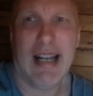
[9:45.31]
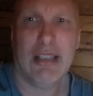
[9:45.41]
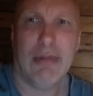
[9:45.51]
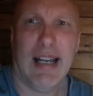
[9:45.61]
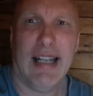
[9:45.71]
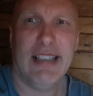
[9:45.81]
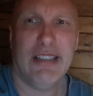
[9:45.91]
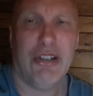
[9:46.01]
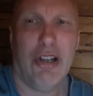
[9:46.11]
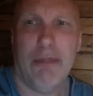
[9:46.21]
martial artist,
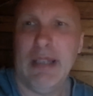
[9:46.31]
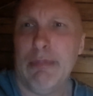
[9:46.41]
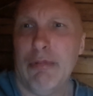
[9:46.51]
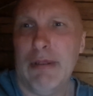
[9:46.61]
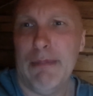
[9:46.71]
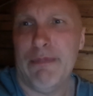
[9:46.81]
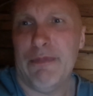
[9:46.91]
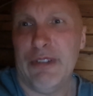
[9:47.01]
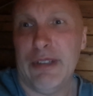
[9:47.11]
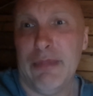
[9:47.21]
and a lot of people
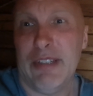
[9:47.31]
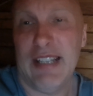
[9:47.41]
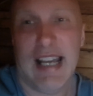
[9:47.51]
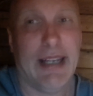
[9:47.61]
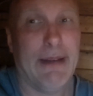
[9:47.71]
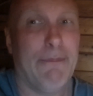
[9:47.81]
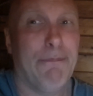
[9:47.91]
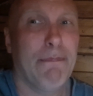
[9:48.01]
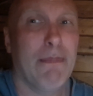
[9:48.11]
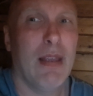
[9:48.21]
interest him today.
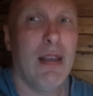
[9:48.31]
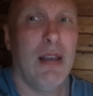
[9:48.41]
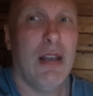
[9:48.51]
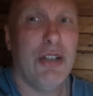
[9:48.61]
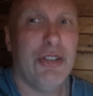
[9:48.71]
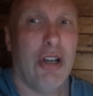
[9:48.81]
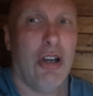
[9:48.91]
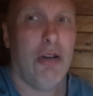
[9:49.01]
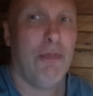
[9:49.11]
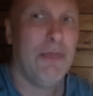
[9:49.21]

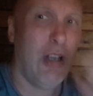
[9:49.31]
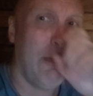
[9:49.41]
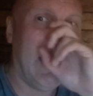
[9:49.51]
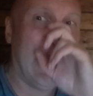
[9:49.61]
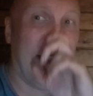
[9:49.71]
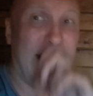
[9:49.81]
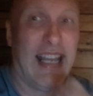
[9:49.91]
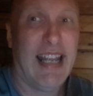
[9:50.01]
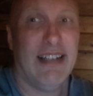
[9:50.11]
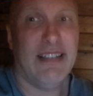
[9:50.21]
So, you know what I mean? At the
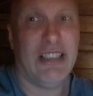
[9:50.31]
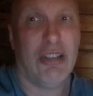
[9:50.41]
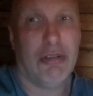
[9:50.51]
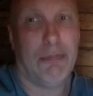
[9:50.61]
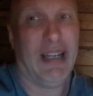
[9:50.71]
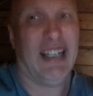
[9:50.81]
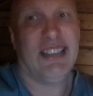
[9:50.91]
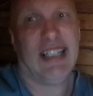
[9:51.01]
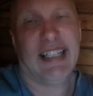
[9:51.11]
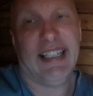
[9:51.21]
end, it's also a bit of
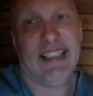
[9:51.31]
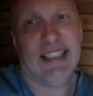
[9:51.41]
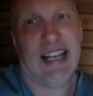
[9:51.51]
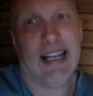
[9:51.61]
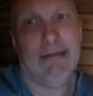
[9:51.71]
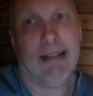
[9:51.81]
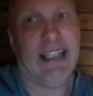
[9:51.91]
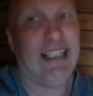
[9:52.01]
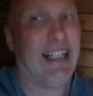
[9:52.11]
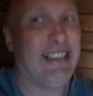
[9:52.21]
Tacky Tan, and
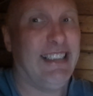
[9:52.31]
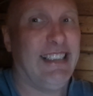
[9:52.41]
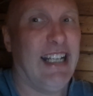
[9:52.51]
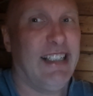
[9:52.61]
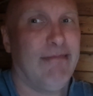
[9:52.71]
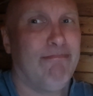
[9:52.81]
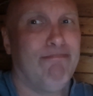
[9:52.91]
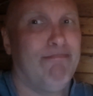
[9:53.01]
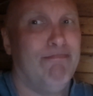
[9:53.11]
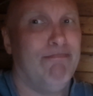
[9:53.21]
it actually says
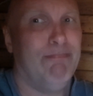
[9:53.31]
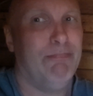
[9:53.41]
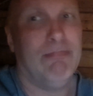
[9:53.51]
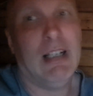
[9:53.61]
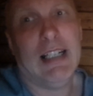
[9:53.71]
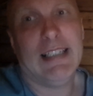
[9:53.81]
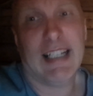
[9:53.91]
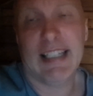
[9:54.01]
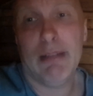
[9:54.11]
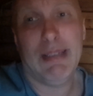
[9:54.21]

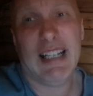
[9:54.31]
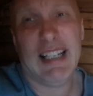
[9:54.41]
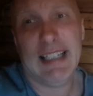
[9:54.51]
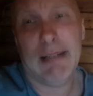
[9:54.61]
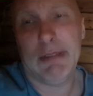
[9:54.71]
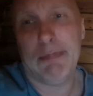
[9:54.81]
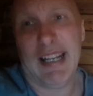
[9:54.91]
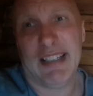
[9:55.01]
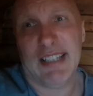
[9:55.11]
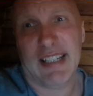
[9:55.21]
Taki, I mean, I
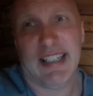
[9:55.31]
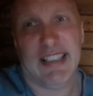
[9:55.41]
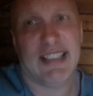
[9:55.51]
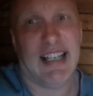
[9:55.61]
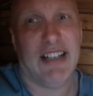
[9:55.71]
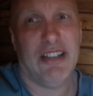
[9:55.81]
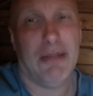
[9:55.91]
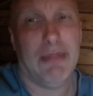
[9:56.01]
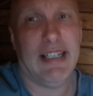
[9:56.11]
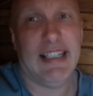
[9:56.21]
respect Taki Tan.
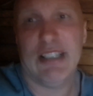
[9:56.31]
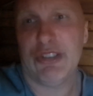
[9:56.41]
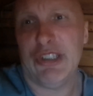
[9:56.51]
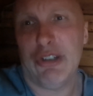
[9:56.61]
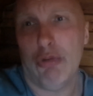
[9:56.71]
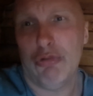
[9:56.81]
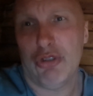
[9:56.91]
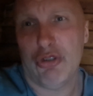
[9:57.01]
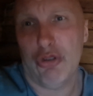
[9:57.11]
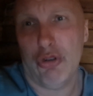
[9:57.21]
I mean, he does his own
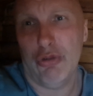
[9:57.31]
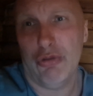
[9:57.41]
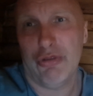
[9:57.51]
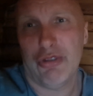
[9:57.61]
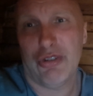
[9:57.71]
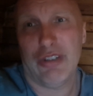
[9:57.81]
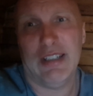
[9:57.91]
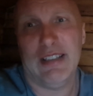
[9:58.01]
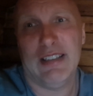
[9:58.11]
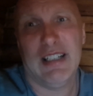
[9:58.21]
stunts,
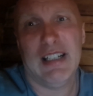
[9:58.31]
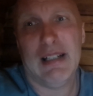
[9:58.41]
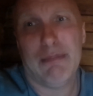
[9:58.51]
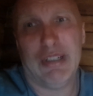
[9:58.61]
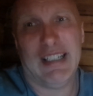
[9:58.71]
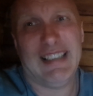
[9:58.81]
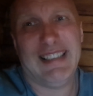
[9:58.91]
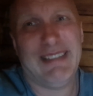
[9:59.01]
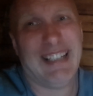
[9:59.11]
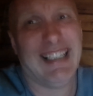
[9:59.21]
and but it,
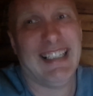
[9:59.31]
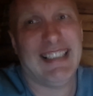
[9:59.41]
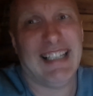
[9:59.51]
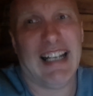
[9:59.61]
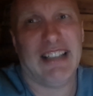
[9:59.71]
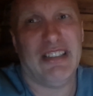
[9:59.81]
like it says,